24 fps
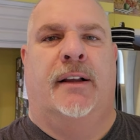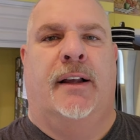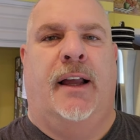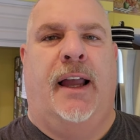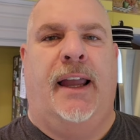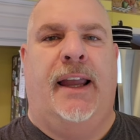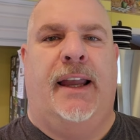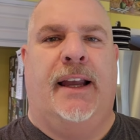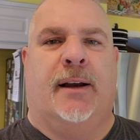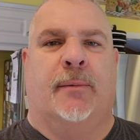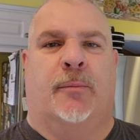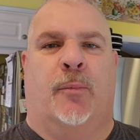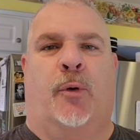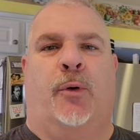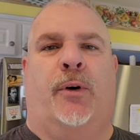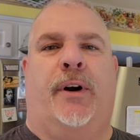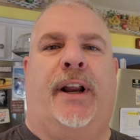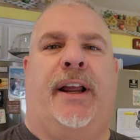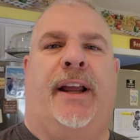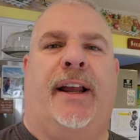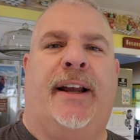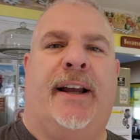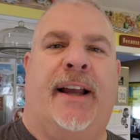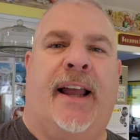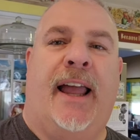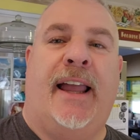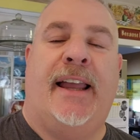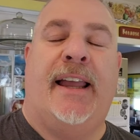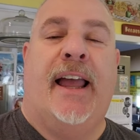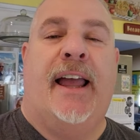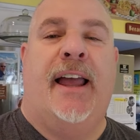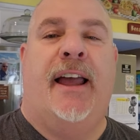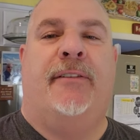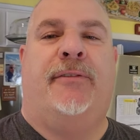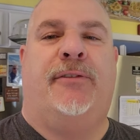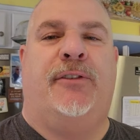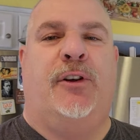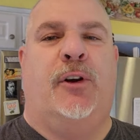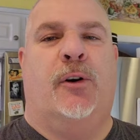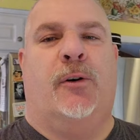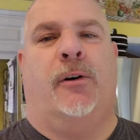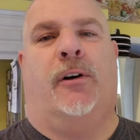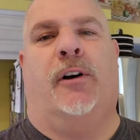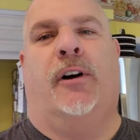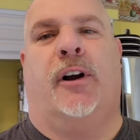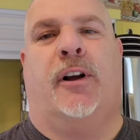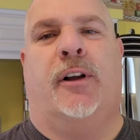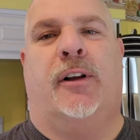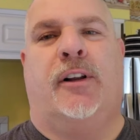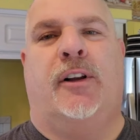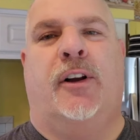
Hey, good morning. Hey, if you're a